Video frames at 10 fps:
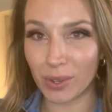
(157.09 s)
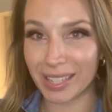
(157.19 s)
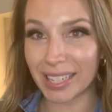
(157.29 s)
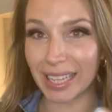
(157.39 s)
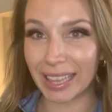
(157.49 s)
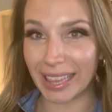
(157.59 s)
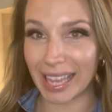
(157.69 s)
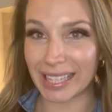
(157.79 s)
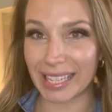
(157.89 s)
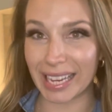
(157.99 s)
So it's
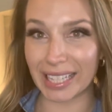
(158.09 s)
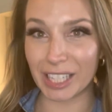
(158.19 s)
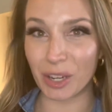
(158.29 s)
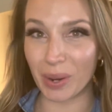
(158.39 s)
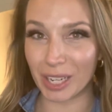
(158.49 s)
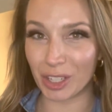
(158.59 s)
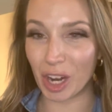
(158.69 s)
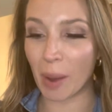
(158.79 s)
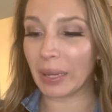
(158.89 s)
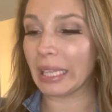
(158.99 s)
cleansing, it's doing its
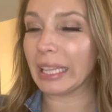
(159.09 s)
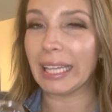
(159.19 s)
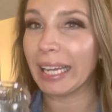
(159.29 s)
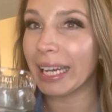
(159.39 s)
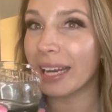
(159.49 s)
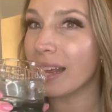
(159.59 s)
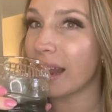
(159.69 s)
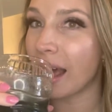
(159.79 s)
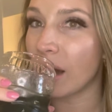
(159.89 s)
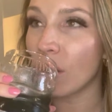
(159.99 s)
job and cleaning it
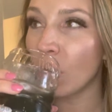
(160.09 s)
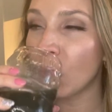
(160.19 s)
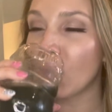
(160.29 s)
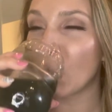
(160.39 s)
out.